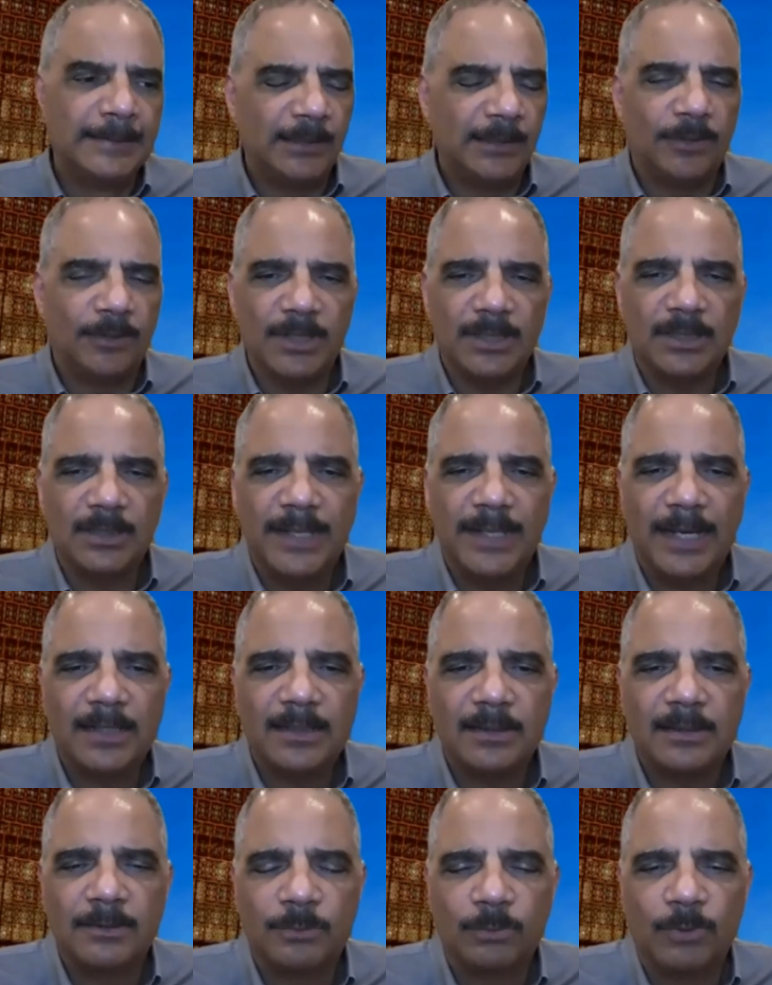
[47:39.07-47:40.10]
you know this
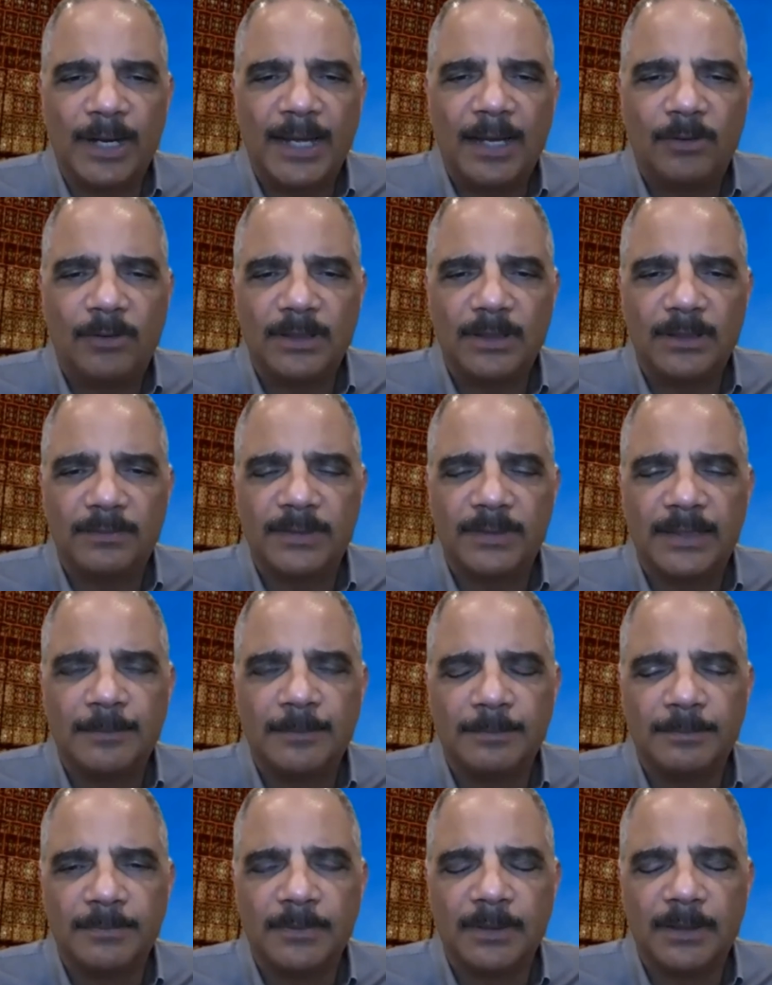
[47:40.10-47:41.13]
next round of,
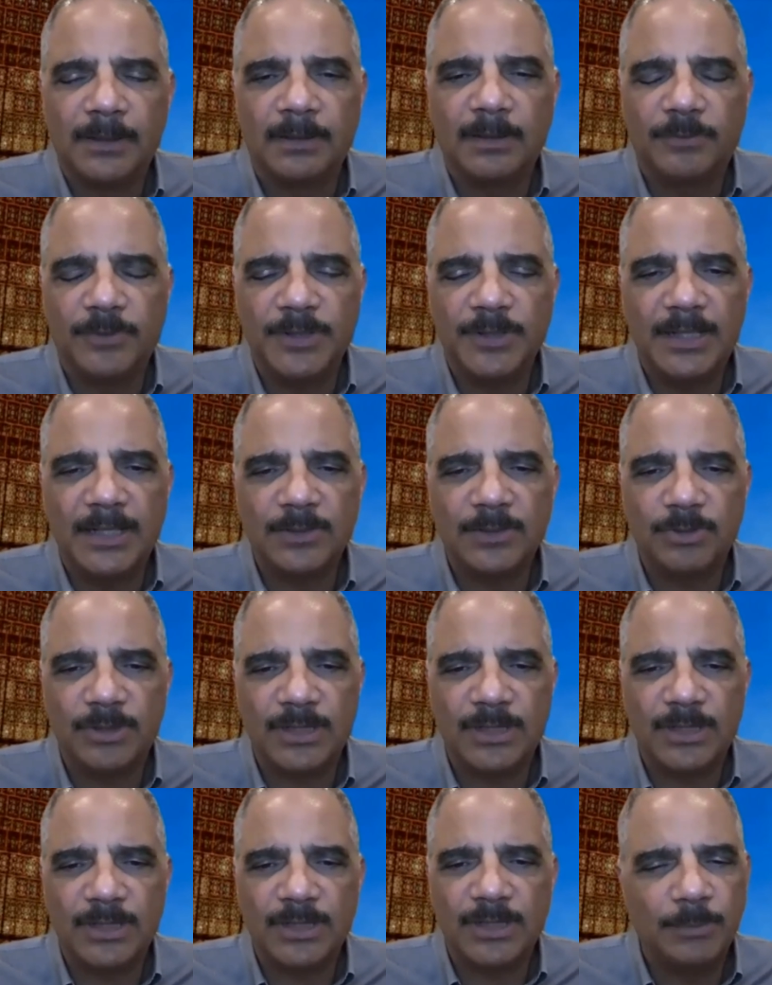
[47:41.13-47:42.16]
um, of
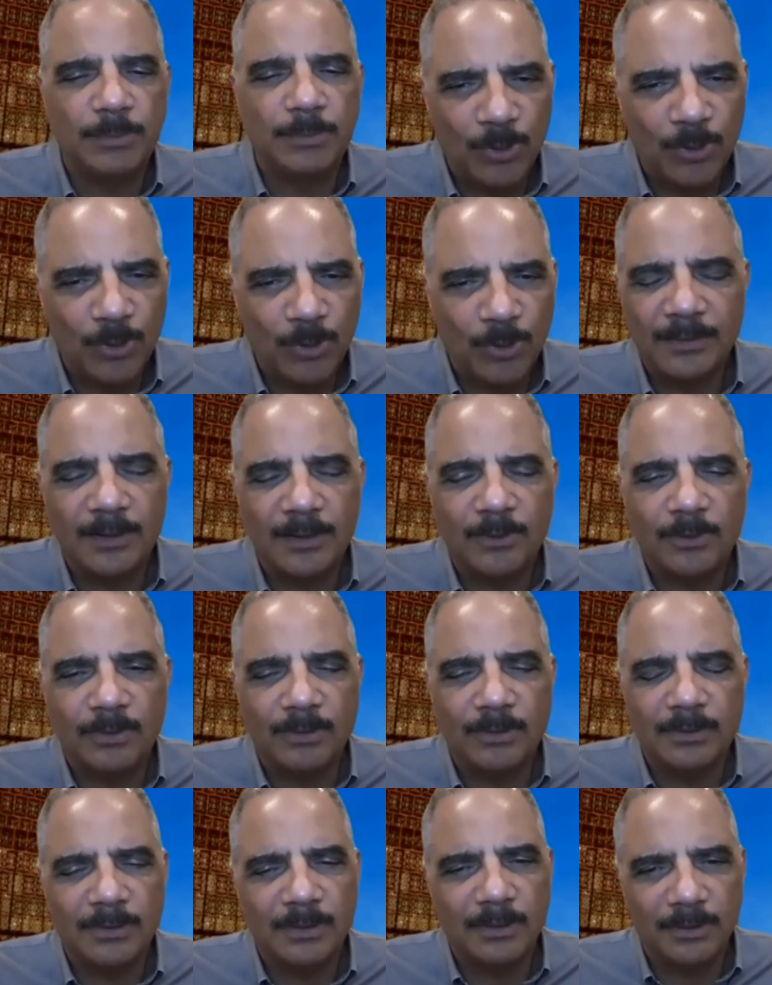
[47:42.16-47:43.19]
redistricting but boy you
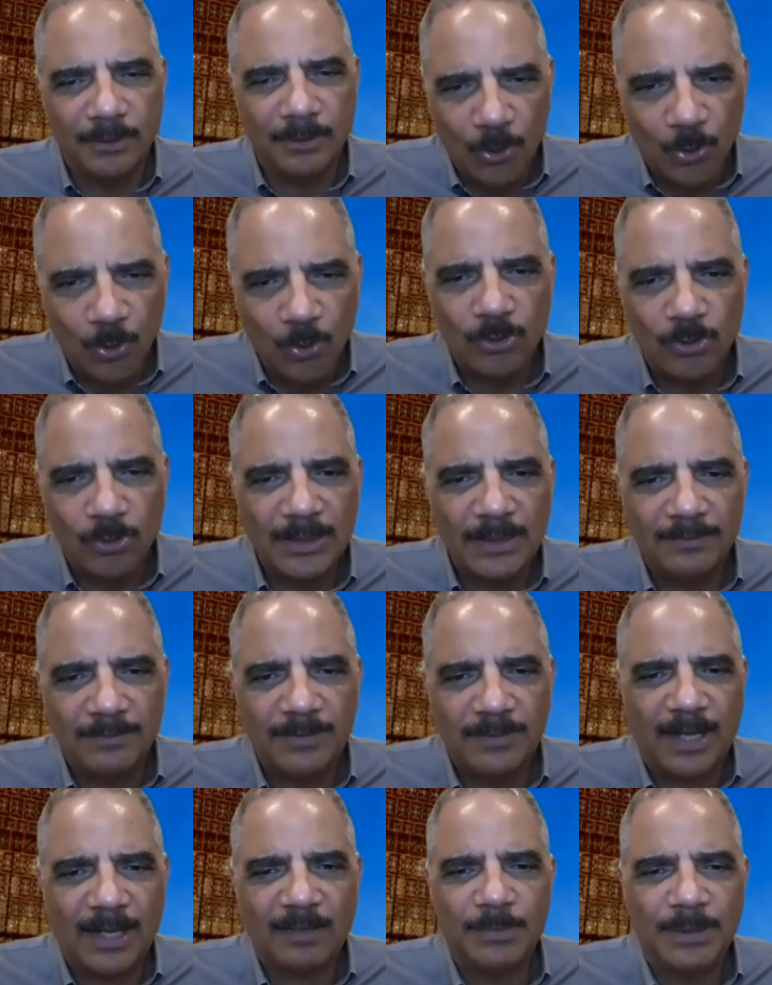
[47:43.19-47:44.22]
know local
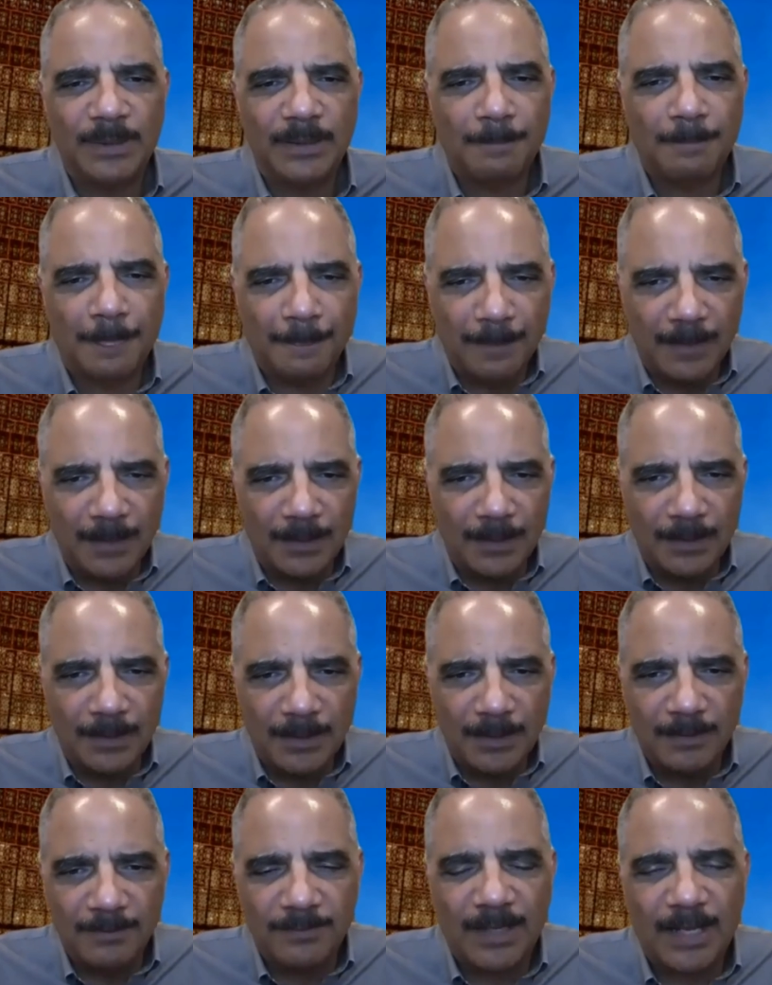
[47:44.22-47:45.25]
involvement the,
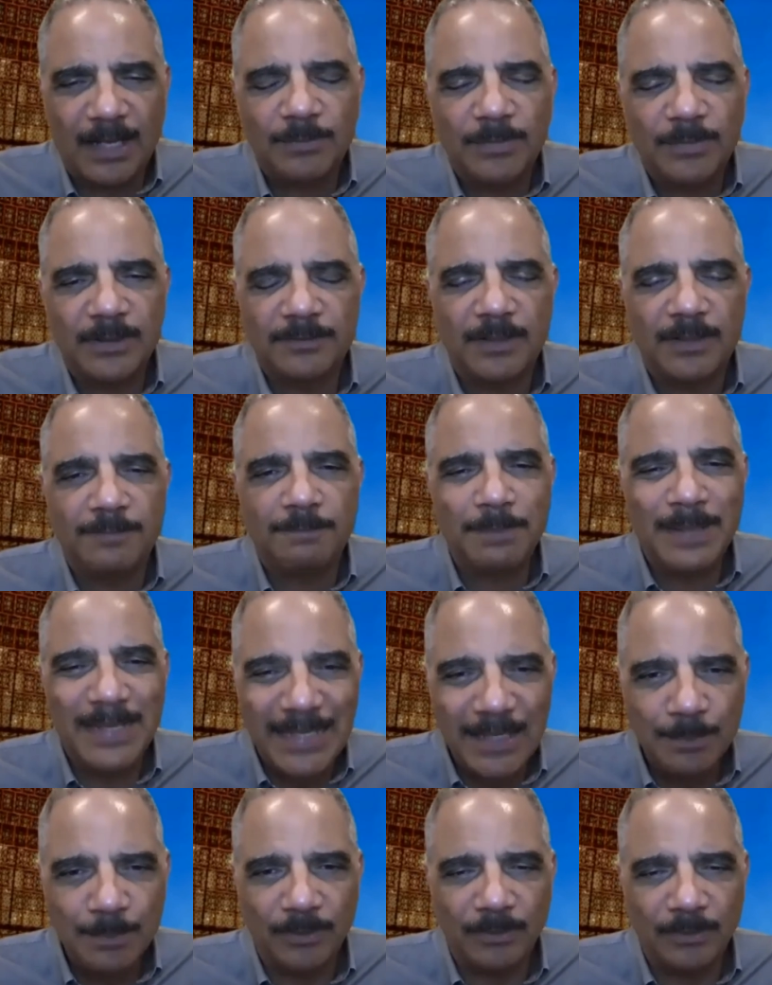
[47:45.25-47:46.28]
the involvement of, of
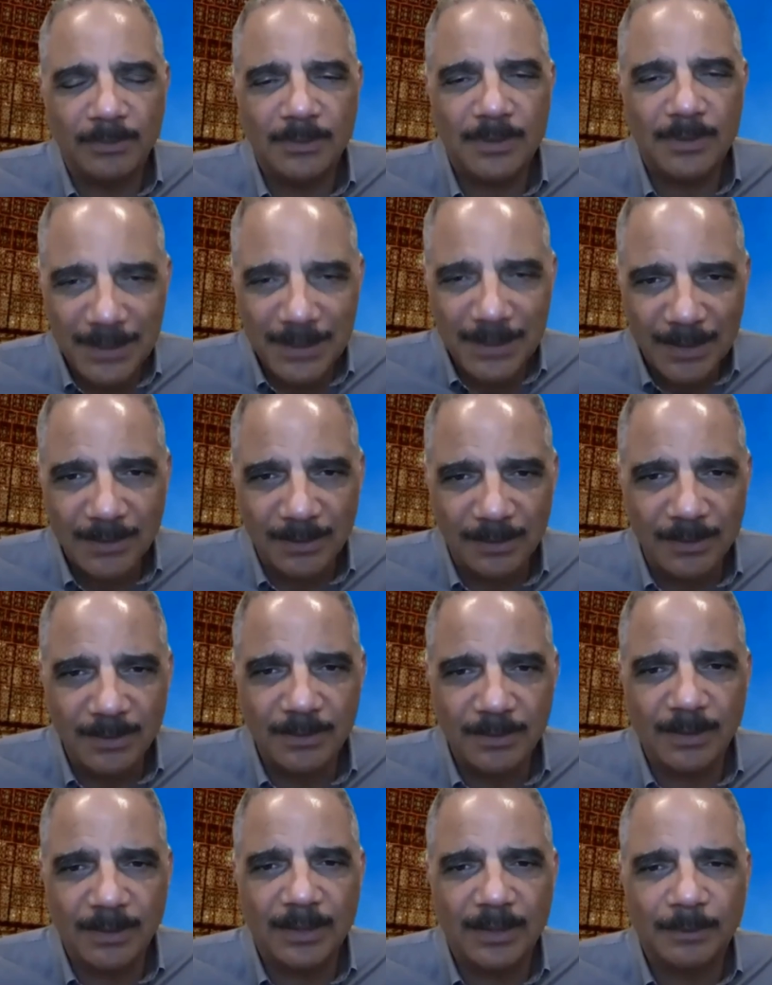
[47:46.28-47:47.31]
people
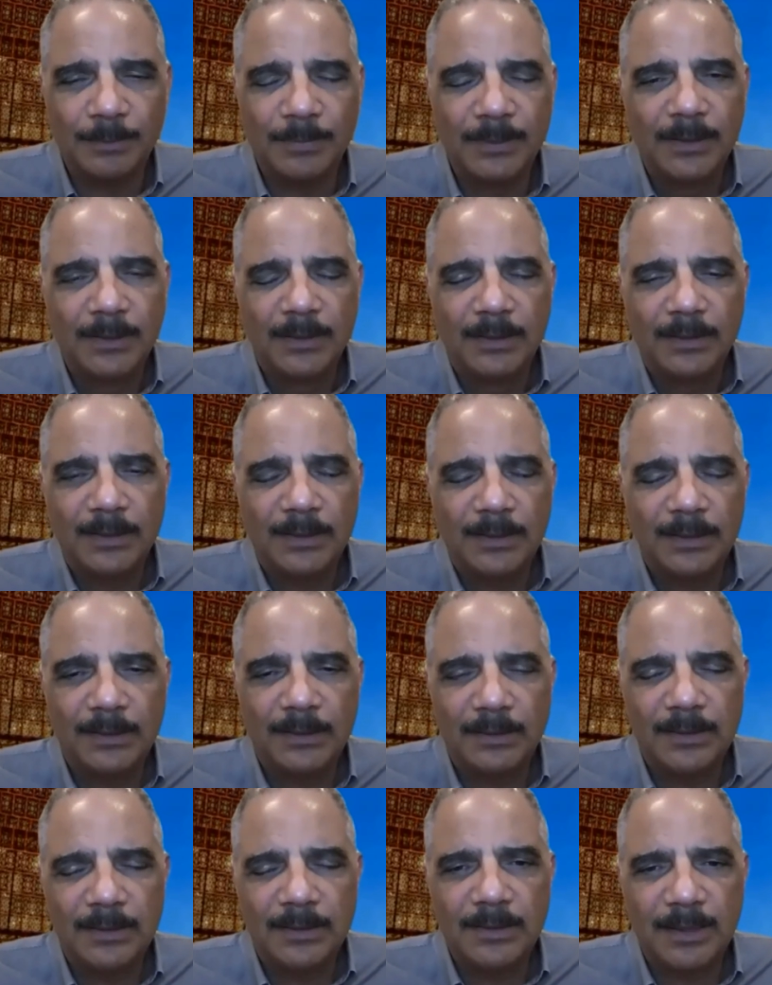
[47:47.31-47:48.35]
citizens um, in,
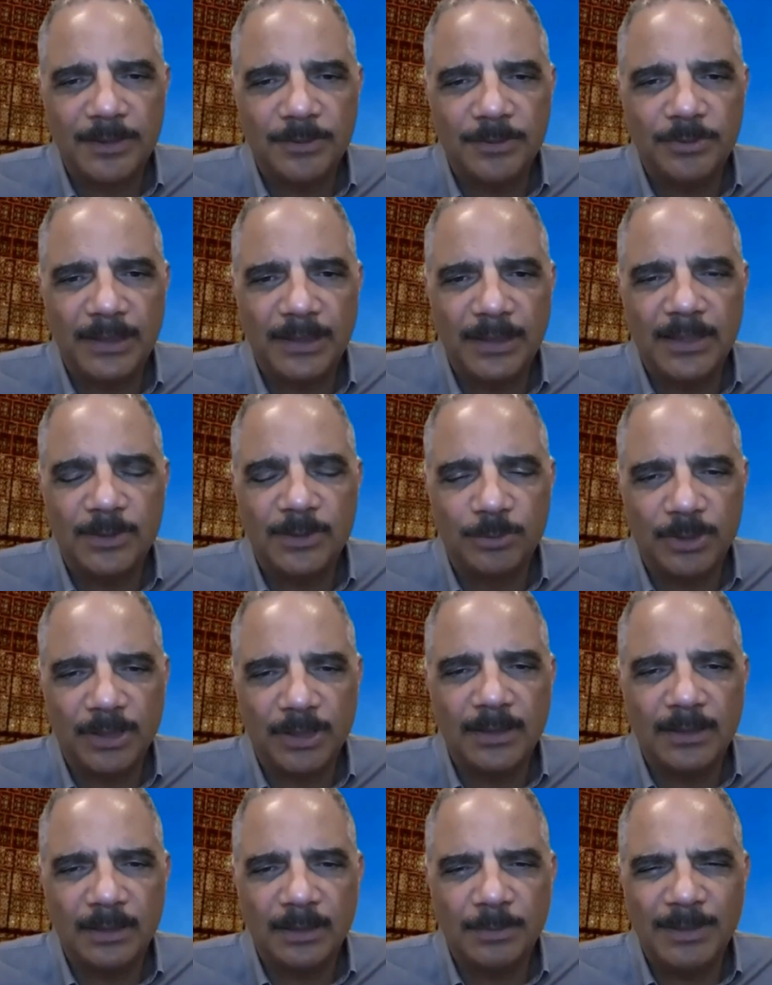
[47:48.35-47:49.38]
in this country is
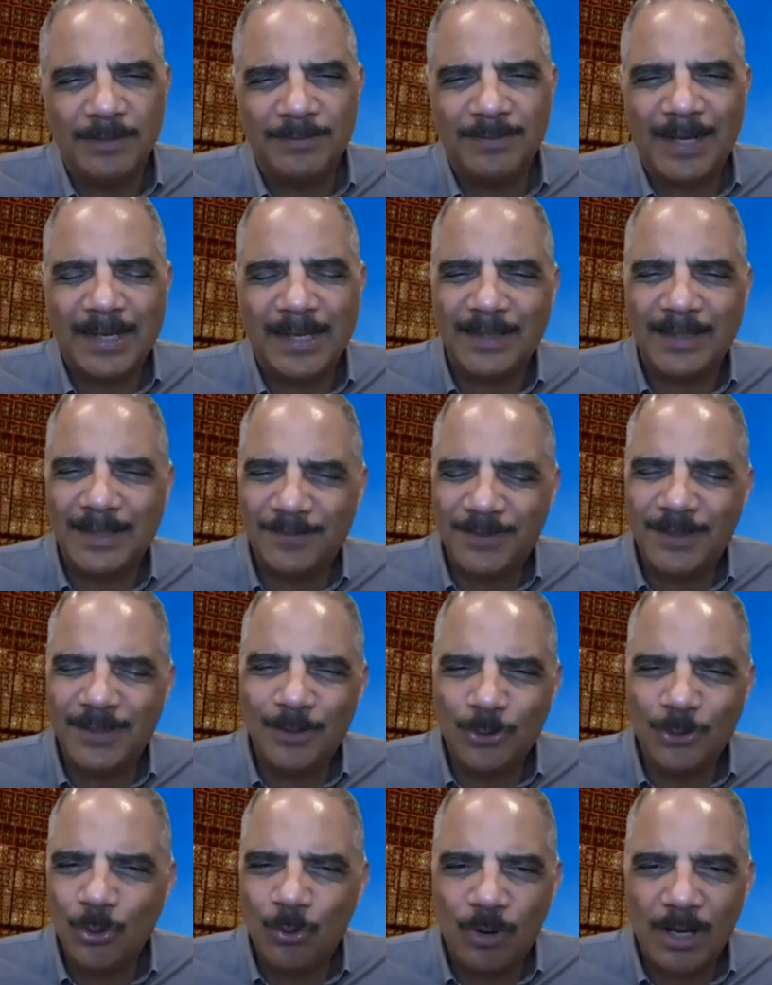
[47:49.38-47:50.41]
really going to be vital and you
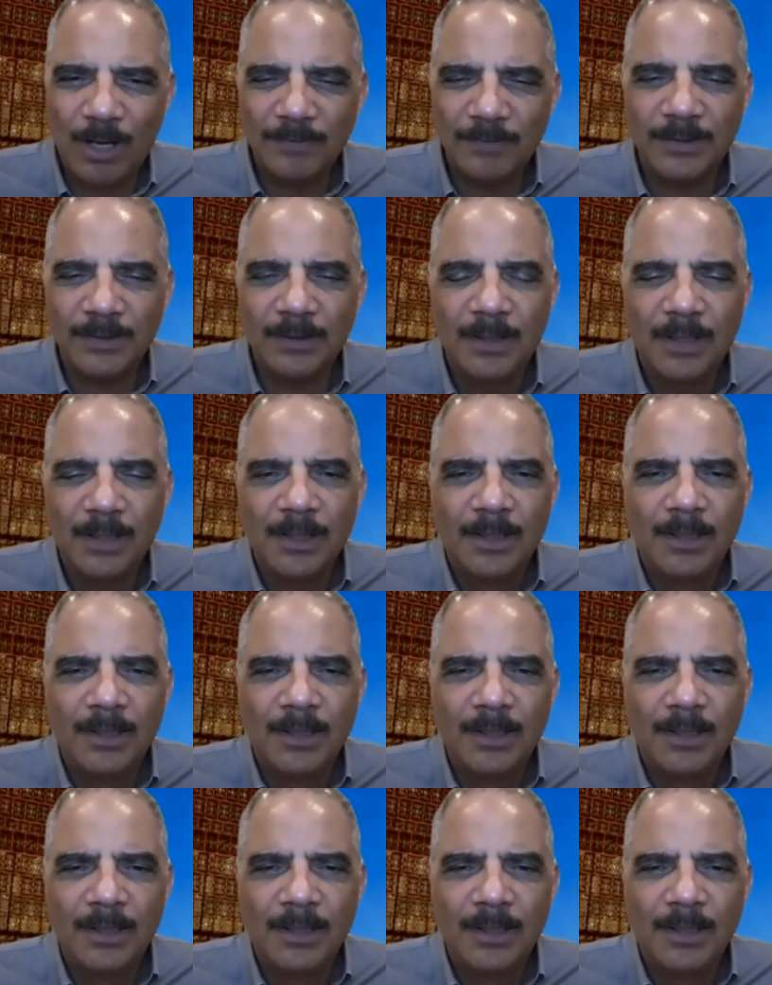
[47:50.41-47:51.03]
know too often